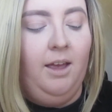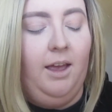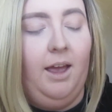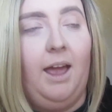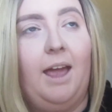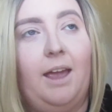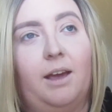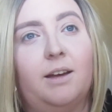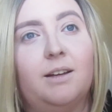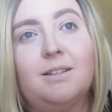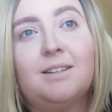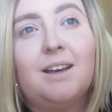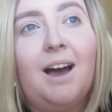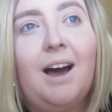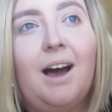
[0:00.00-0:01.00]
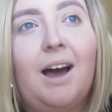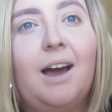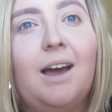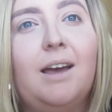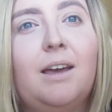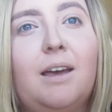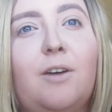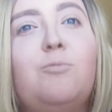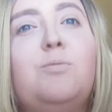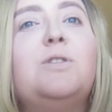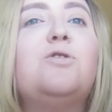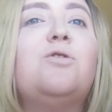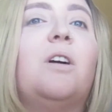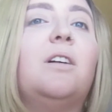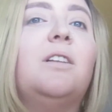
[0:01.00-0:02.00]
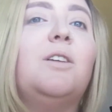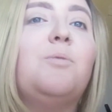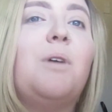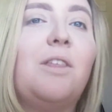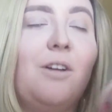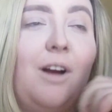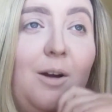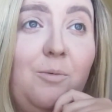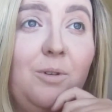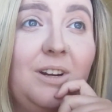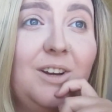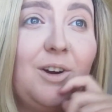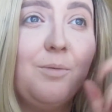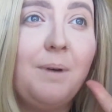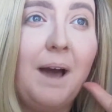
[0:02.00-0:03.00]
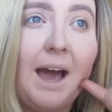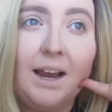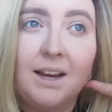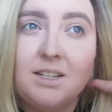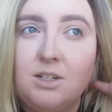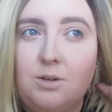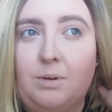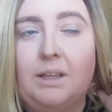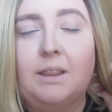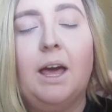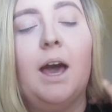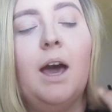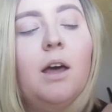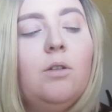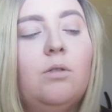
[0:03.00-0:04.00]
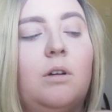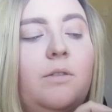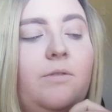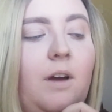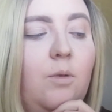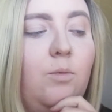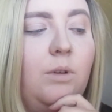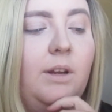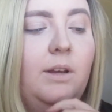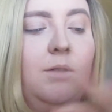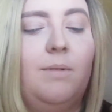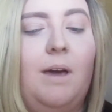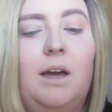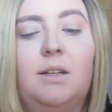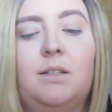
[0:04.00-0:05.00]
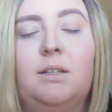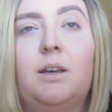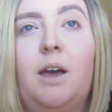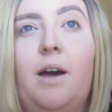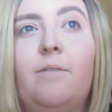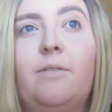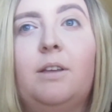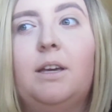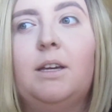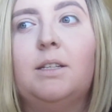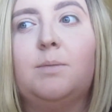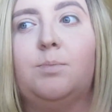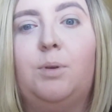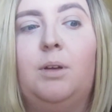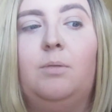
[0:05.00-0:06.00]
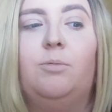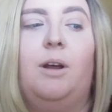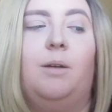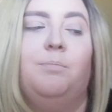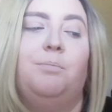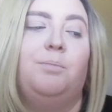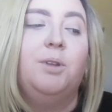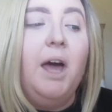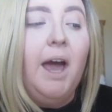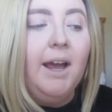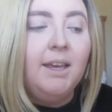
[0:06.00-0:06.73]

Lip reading: and I have been struggling whether I want to go back to doing that or if I want to go back to have like split red and black